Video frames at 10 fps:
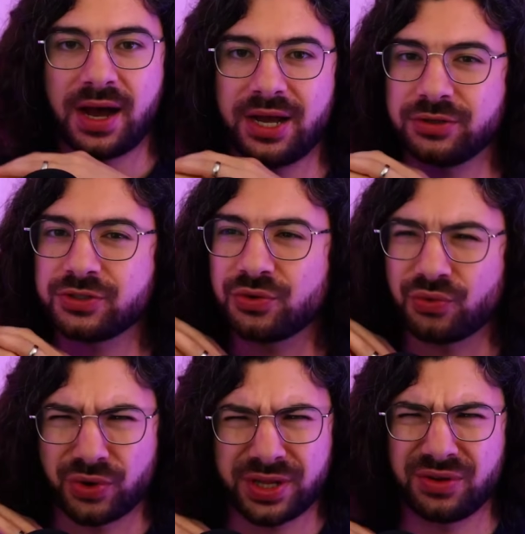I also
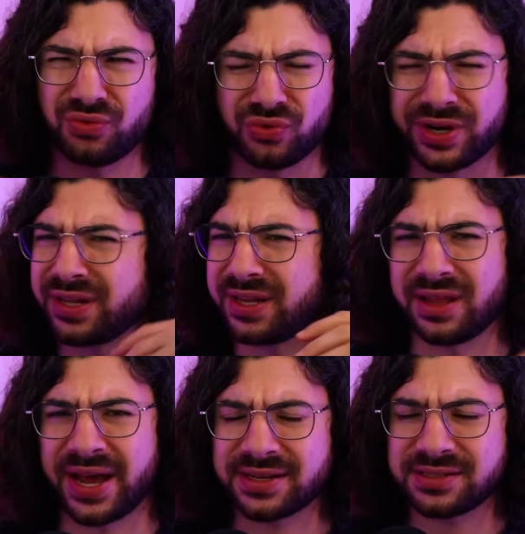really, really
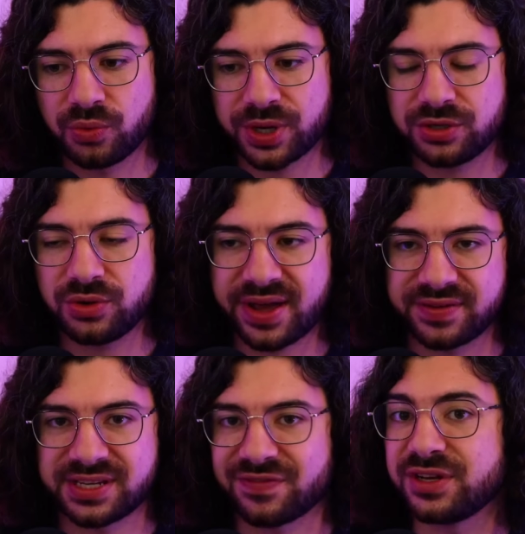liked when you have
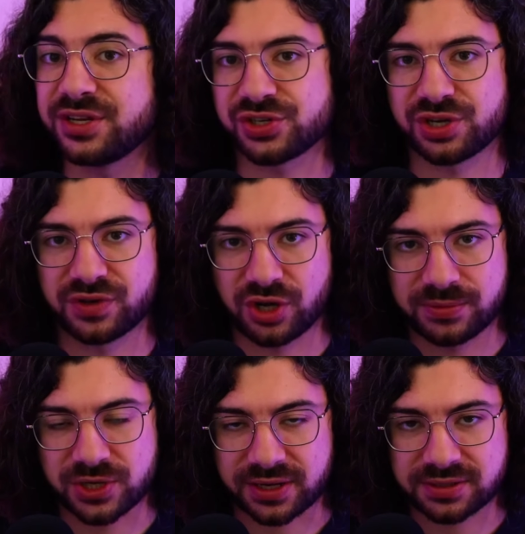a definition of an
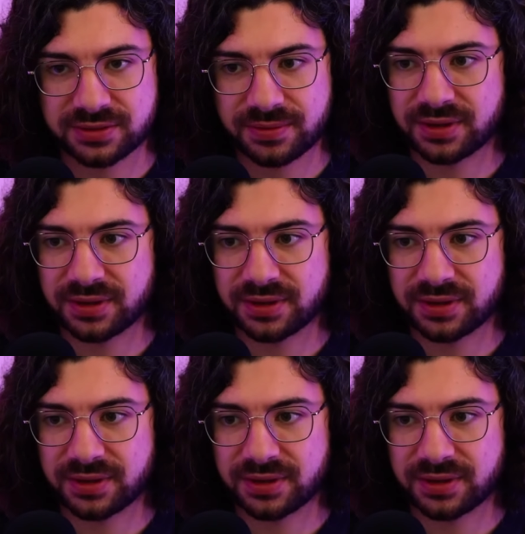object,